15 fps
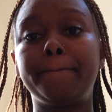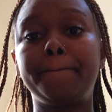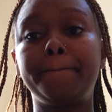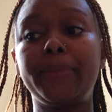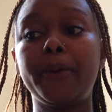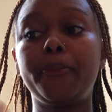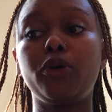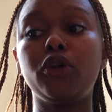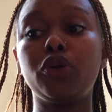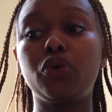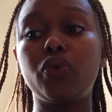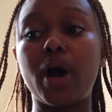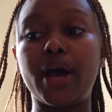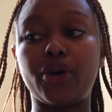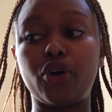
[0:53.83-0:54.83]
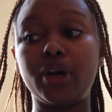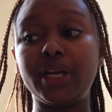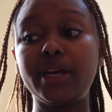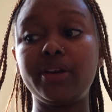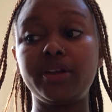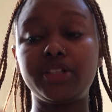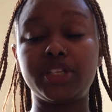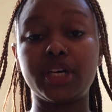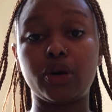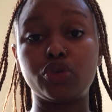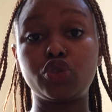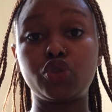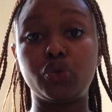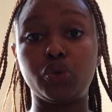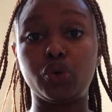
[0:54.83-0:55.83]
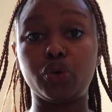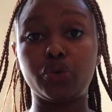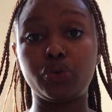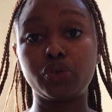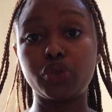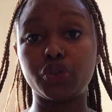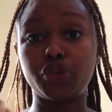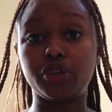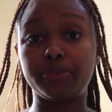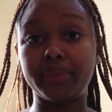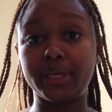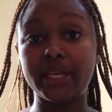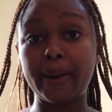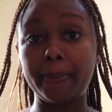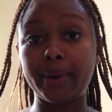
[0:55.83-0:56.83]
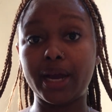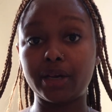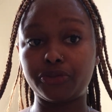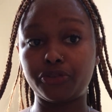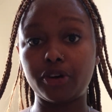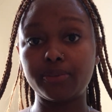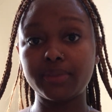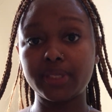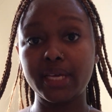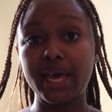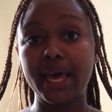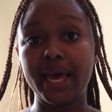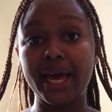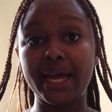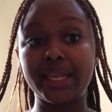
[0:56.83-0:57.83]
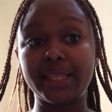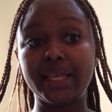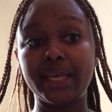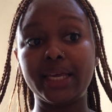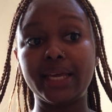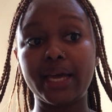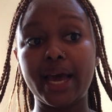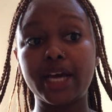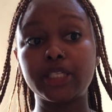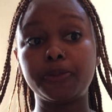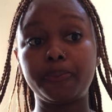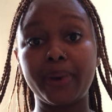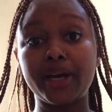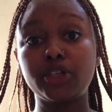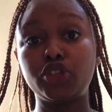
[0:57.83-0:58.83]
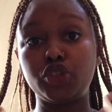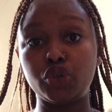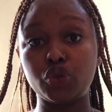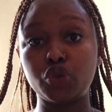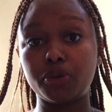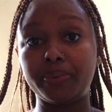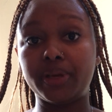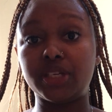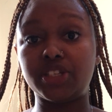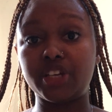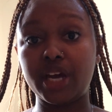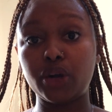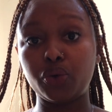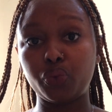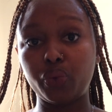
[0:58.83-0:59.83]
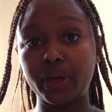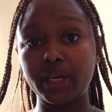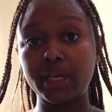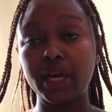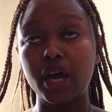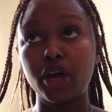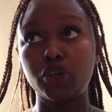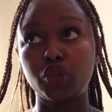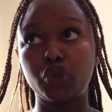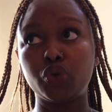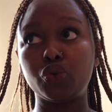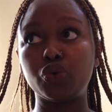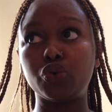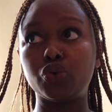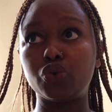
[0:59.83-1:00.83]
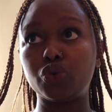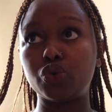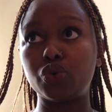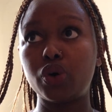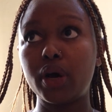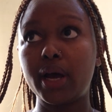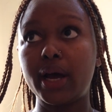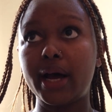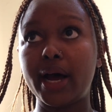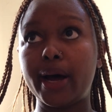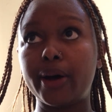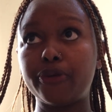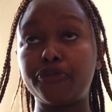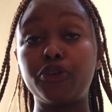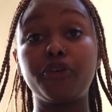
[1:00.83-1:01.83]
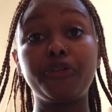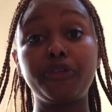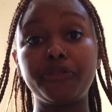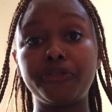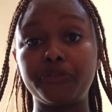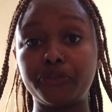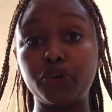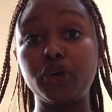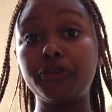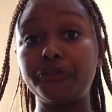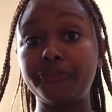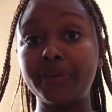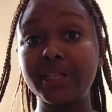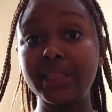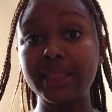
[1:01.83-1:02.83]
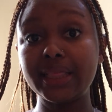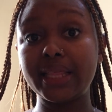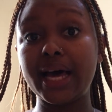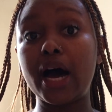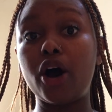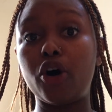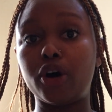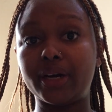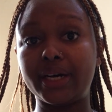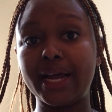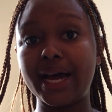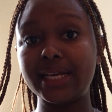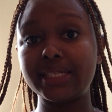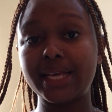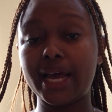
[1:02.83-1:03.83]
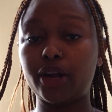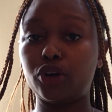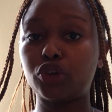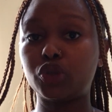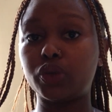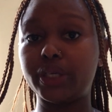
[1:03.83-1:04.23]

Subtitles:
people who are only reaching out to you through social media platforms, and they expect you to be genuine, to fulfill their orders and not to